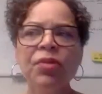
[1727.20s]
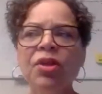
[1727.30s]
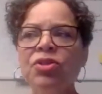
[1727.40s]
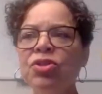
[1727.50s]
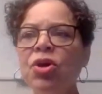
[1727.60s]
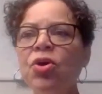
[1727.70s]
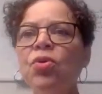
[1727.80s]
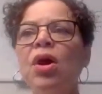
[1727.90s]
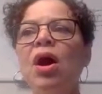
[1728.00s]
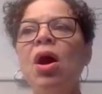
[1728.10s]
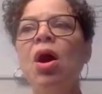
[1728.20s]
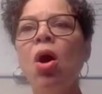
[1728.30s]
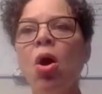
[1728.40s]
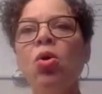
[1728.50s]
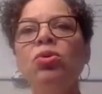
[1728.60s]
So
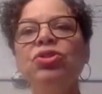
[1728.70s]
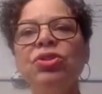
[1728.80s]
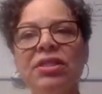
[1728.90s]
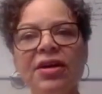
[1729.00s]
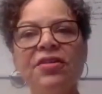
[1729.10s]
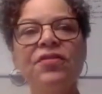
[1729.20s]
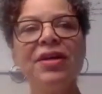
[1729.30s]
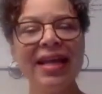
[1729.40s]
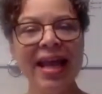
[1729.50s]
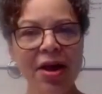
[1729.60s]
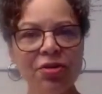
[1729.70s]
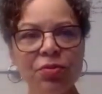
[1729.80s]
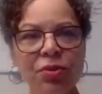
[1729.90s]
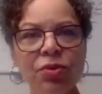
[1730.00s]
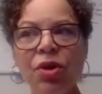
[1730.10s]
hold yourself
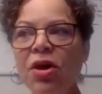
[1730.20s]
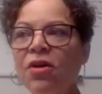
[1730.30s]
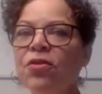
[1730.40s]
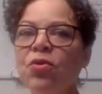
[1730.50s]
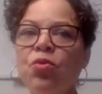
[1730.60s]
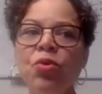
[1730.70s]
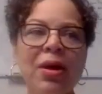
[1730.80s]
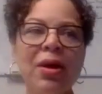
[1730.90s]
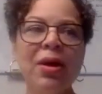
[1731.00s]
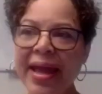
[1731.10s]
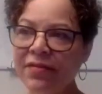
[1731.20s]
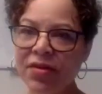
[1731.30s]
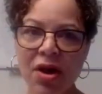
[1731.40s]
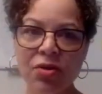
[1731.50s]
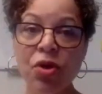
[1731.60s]
accountable for what may have
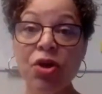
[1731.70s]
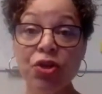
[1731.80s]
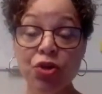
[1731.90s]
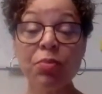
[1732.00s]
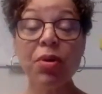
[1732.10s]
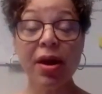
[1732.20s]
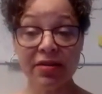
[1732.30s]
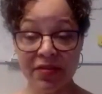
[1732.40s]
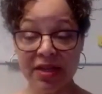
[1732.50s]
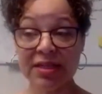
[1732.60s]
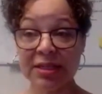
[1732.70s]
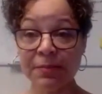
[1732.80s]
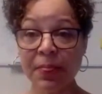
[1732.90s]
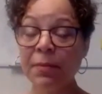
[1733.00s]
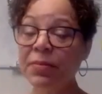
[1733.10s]
gone wrong, your part of it,
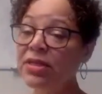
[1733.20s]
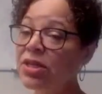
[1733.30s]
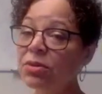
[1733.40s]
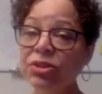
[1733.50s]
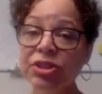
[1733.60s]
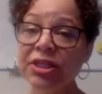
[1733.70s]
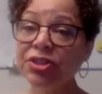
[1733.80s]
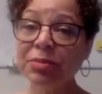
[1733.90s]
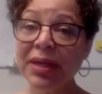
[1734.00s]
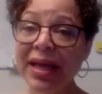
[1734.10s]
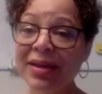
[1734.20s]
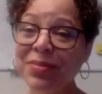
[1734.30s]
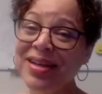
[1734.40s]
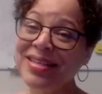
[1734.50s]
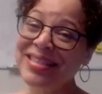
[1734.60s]
but don't judge or blame,
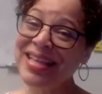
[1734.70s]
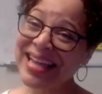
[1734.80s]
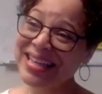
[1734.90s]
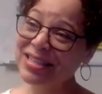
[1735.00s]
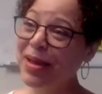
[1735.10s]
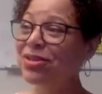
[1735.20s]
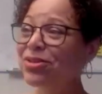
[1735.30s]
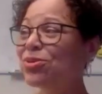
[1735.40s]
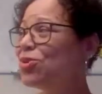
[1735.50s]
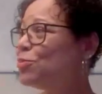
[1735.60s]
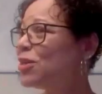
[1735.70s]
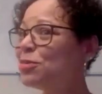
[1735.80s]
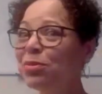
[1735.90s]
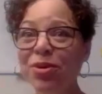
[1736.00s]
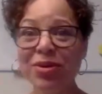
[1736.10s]
because that gets back to, oh, you must
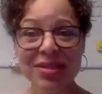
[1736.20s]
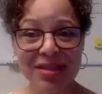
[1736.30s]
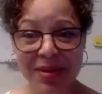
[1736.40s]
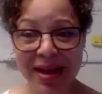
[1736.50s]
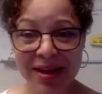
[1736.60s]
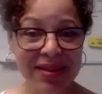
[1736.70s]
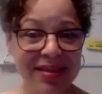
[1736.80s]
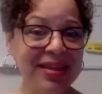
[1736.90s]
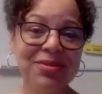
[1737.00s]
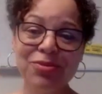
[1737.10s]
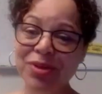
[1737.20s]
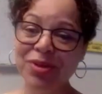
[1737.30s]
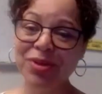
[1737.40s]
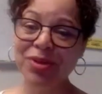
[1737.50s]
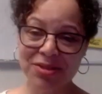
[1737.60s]
be broken somehow. And then what
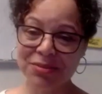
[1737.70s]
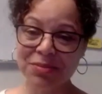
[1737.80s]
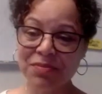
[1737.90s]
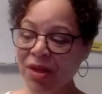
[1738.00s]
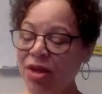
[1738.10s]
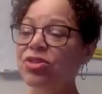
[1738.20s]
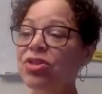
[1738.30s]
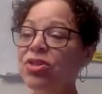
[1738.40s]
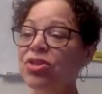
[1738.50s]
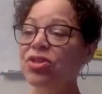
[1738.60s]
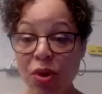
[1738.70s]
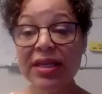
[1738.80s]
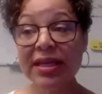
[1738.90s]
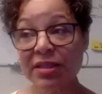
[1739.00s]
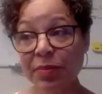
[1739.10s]
can you do? So one
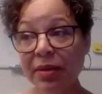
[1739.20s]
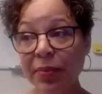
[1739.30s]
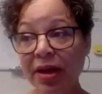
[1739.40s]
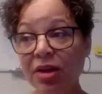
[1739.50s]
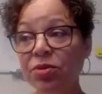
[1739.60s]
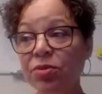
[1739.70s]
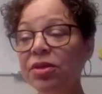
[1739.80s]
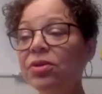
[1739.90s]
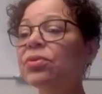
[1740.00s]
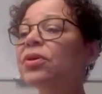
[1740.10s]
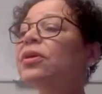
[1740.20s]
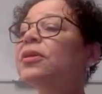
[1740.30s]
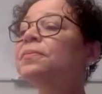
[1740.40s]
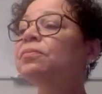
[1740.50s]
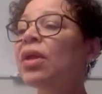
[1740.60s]
thing is be impeccable with your
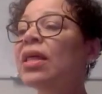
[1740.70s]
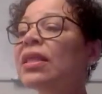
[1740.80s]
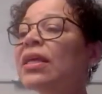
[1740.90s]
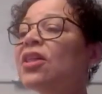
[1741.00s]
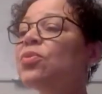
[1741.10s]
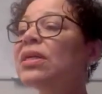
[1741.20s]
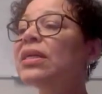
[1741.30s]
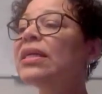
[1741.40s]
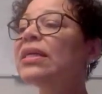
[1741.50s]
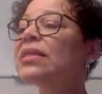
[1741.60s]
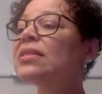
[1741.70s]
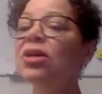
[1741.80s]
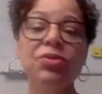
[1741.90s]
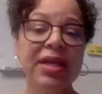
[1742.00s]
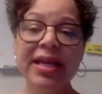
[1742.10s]
word. The other one is
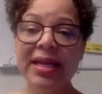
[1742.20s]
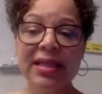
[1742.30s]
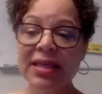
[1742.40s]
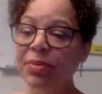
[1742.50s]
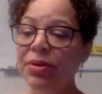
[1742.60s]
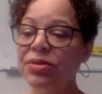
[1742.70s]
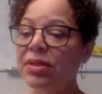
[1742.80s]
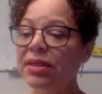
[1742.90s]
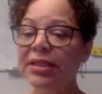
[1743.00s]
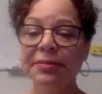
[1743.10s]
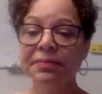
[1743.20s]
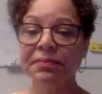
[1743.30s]
don't take anything personally.